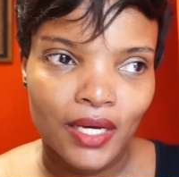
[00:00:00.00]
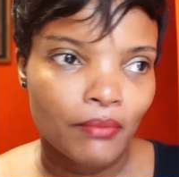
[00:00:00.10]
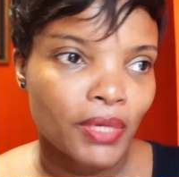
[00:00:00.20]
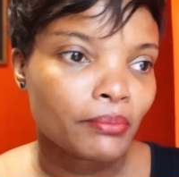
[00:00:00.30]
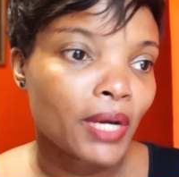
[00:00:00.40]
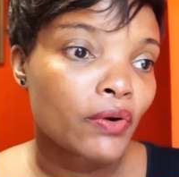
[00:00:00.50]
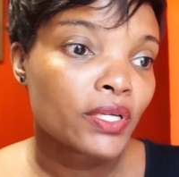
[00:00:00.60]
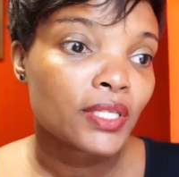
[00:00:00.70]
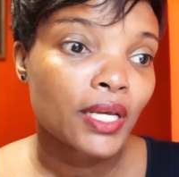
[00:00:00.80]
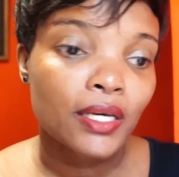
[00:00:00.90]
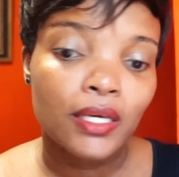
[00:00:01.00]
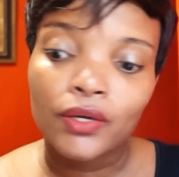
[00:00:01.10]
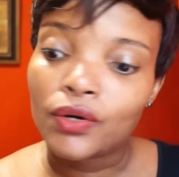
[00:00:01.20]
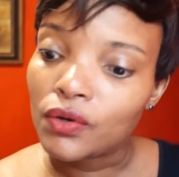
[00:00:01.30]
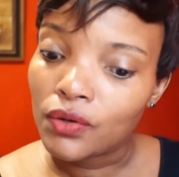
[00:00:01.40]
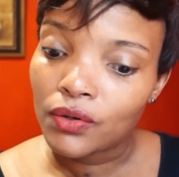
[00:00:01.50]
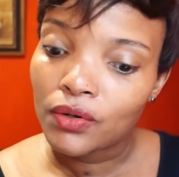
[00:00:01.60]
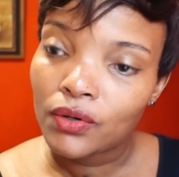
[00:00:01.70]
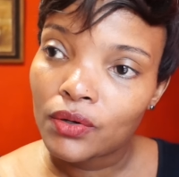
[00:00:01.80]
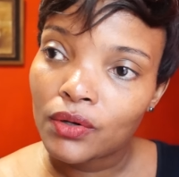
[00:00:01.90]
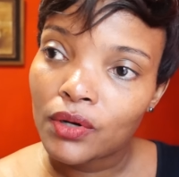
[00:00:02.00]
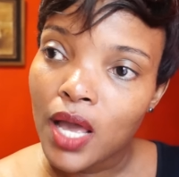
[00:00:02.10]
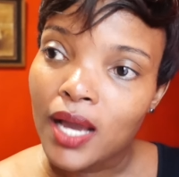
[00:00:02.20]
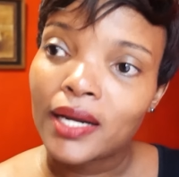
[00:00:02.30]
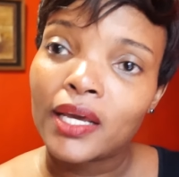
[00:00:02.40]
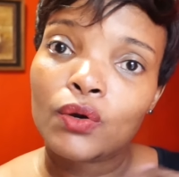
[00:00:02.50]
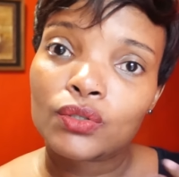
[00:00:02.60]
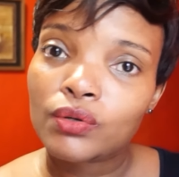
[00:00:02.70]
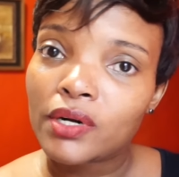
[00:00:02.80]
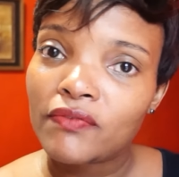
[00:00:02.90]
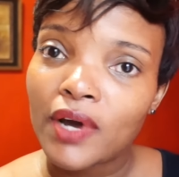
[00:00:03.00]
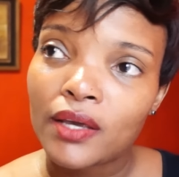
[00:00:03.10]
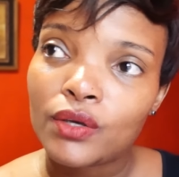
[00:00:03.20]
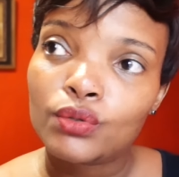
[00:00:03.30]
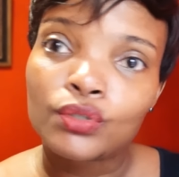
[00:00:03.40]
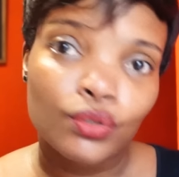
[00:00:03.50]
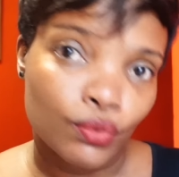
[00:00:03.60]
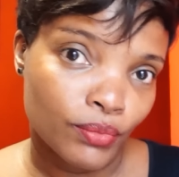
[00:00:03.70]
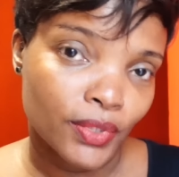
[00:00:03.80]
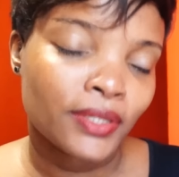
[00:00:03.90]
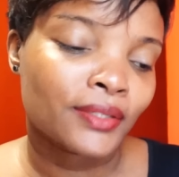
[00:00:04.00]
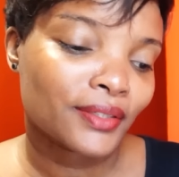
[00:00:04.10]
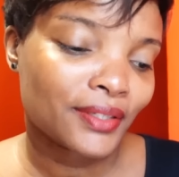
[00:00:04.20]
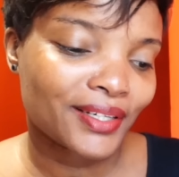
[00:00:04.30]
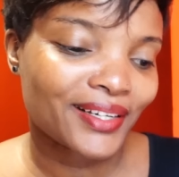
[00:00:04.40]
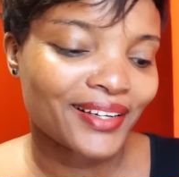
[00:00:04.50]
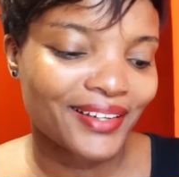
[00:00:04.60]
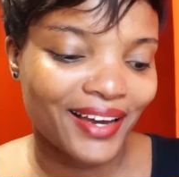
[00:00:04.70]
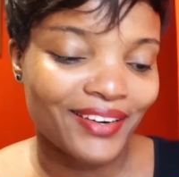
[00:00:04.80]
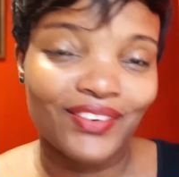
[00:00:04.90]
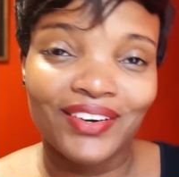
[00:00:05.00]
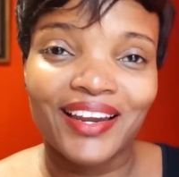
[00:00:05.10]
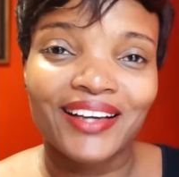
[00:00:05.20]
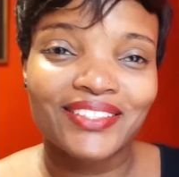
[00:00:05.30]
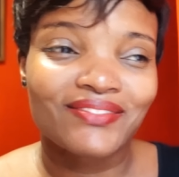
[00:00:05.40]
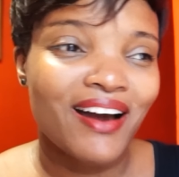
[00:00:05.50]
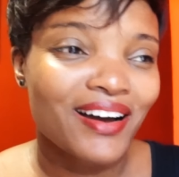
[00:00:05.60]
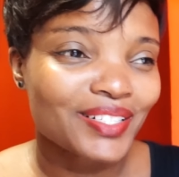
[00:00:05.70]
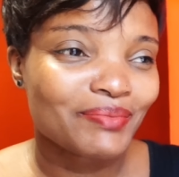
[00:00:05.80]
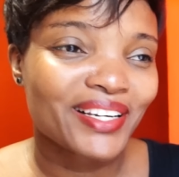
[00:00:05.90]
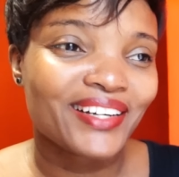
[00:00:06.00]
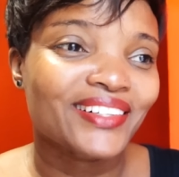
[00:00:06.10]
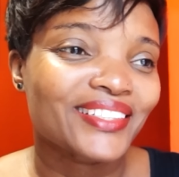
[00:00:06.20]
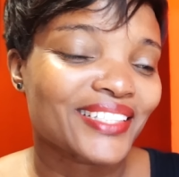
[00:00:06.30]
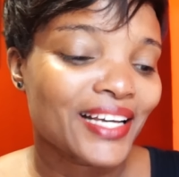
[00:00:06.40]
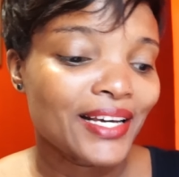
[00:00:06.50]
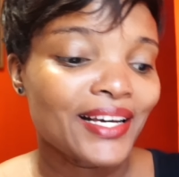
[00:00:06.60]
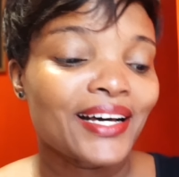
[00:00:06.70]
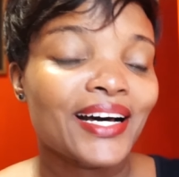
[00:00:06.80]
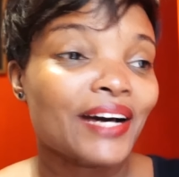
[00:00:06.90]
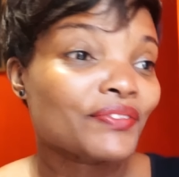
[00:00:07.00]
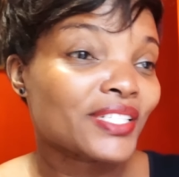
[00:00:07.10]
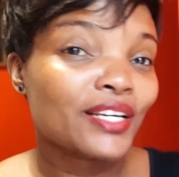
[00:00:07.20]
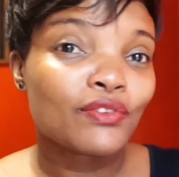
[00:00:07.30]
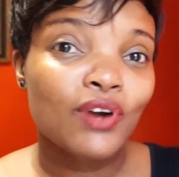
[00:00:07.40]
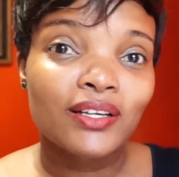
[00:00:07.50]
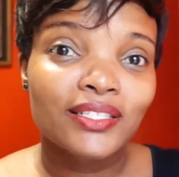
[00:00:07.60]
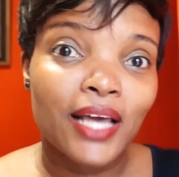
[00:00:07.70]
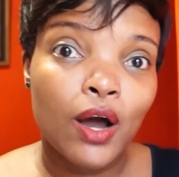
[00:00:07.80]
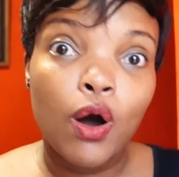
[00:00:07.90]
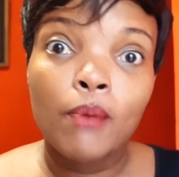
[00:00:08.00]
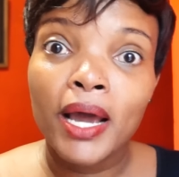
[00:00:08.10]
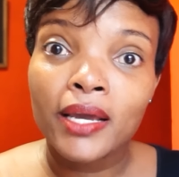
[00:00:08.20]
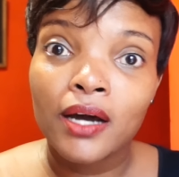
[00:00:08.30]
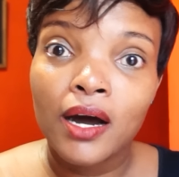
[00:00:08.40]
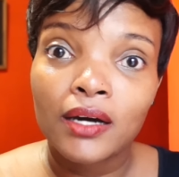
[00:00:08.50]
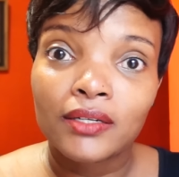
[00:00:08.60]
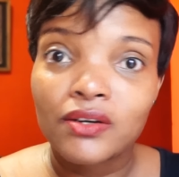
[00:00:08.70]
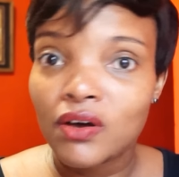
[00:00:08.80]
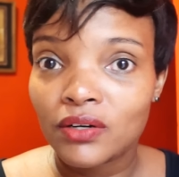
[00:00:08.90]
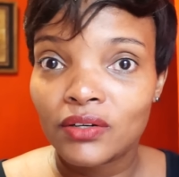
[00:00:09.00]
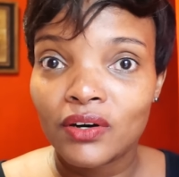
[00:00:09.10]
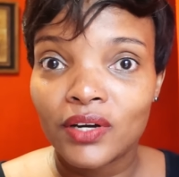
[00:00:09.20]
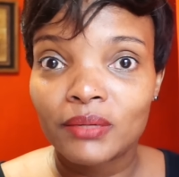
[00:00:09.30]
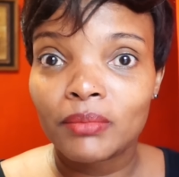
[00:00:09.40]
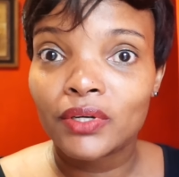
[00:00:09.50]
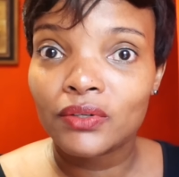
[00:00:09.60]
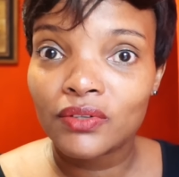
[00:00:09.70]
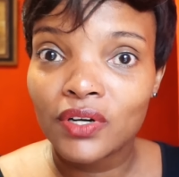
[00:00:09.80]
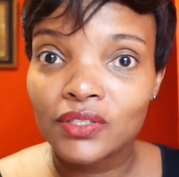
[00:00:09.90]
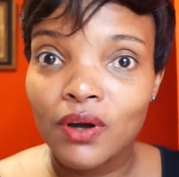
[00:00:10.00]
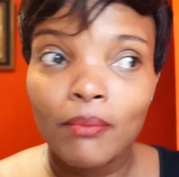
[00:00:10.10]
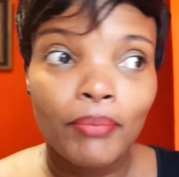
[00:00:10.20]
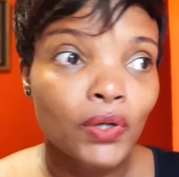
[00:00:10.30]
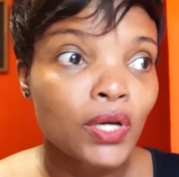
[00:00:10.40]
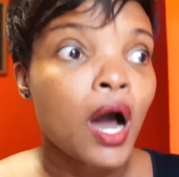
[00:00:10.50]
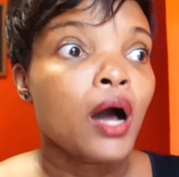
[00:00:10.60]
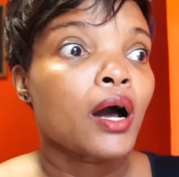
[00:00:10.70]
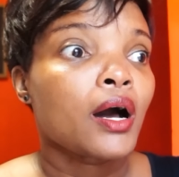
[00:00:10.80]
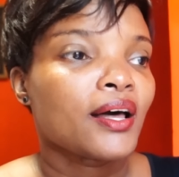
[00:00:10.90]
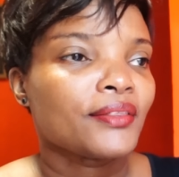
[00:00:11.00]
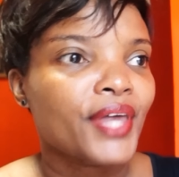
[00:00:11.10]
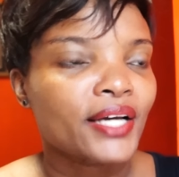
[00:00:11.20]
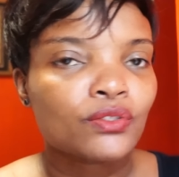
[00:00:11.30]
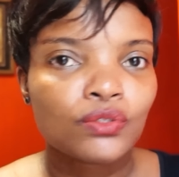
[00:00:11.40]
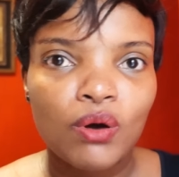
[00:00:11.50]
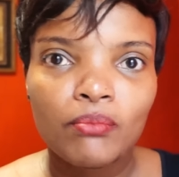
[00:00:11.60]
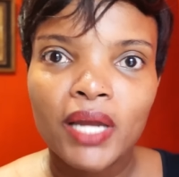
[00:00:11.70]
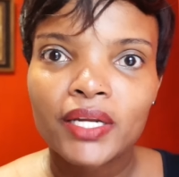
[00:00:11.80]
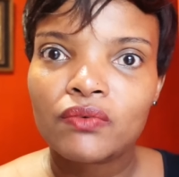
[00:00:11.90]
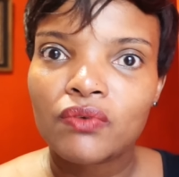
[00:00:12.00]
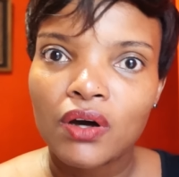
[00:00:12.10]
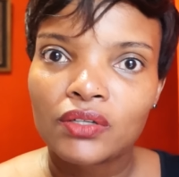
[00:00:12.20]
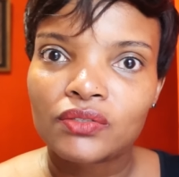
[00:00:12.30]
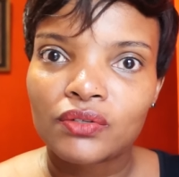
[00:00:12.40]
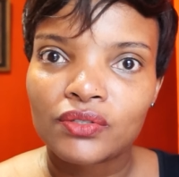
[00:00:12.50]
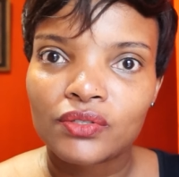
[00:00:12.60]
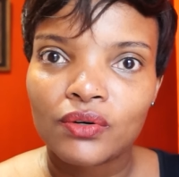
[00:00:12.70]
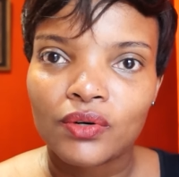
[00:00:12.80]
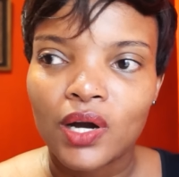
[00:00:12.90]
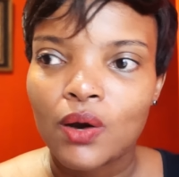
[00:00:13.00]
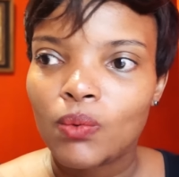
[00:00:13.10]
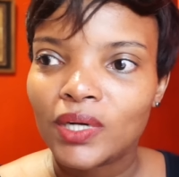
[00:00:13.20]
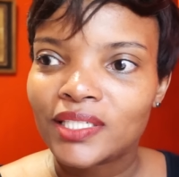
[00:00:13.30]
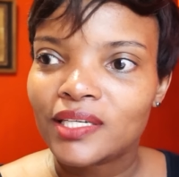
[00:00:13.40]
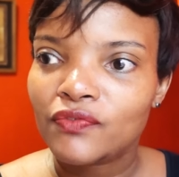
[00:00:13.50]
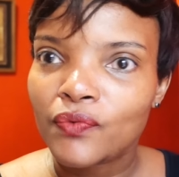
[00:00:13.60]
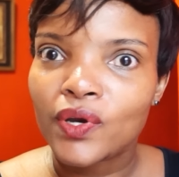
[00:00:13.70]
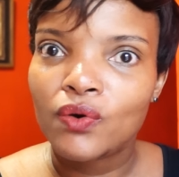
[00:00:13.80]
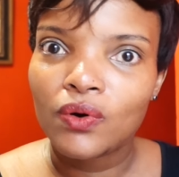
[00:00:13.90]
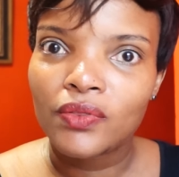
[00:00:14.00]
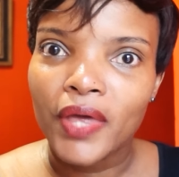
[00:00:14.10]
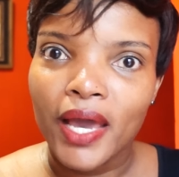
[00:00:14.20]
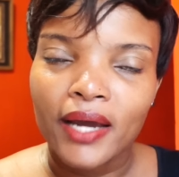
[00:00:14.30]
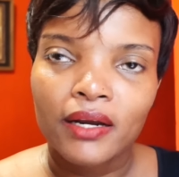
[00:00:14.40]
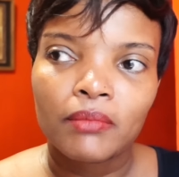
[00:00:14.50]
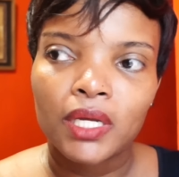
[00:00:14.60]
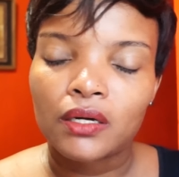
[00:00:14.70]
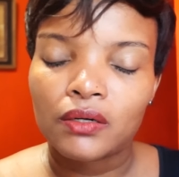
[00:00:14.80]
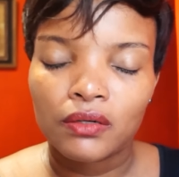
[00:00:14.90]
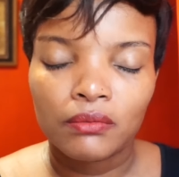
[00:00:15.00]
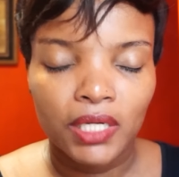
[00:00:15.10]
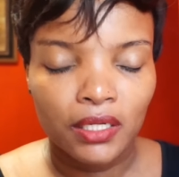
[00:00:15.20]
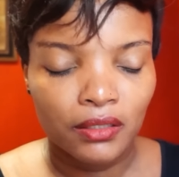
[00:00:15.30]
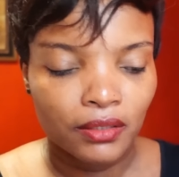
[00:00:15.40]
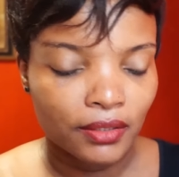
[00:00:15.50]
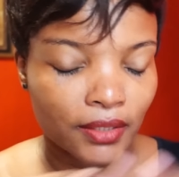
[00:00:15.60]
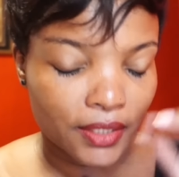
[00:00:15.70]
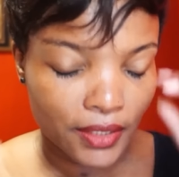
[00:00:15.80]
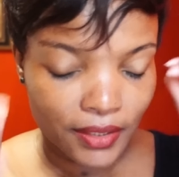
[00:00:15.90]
But Marwa is like, yo, can I go to River YouTube and collect rocks? Because I've seen rocks there. Oh my God, no, in Mayugno's compound. There are so many rocks, Rocio. What if we go there? And I'm like, oh my God.